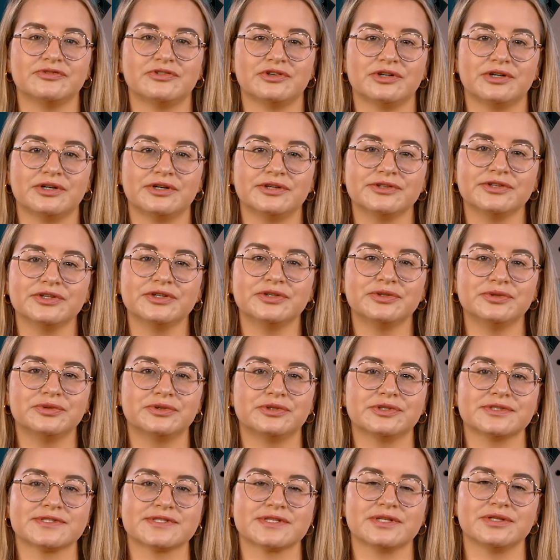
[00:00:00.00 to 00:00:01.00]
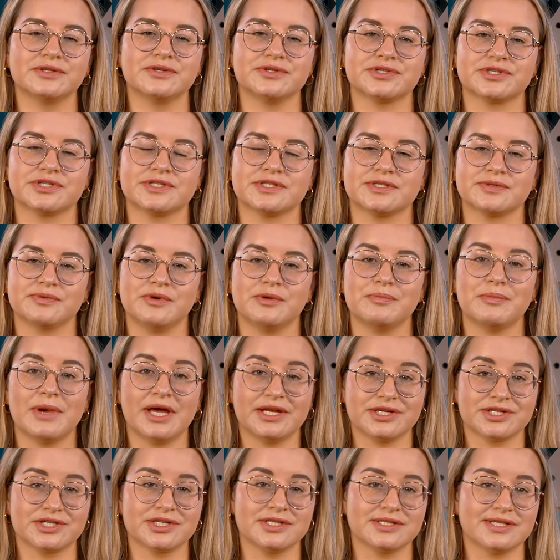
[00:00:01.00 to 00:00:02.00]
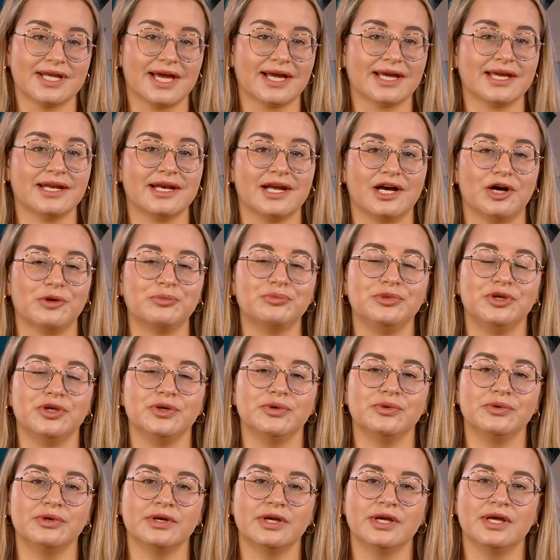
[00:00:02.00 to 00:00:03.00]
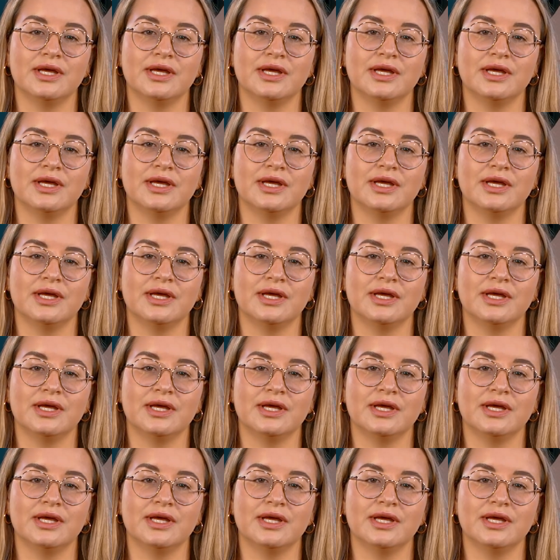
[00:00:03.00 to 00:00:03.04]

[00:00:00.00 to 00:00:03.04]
all the Google solutions we mentioned that can help you